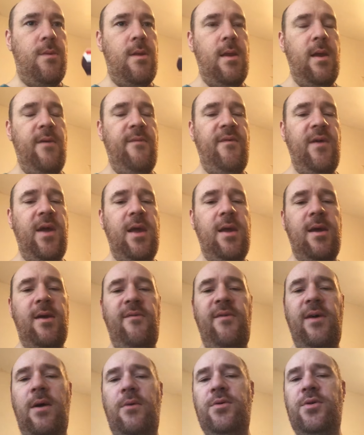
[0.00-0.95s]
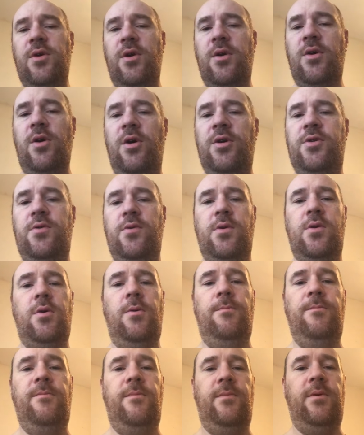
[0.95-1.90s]
I think if I was going to go to
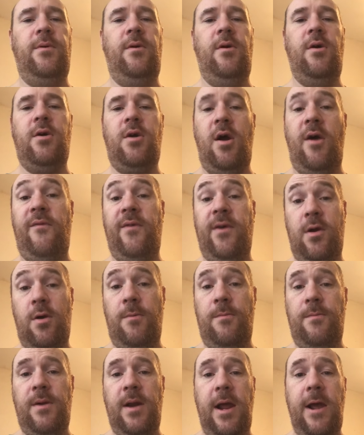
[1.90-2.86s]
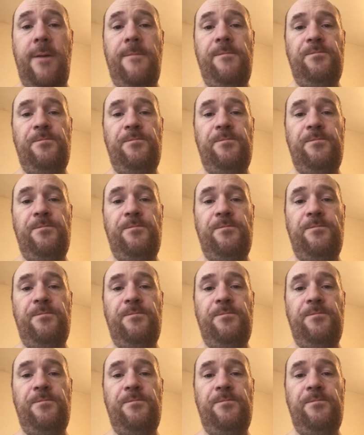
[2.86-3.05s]
a coffee company,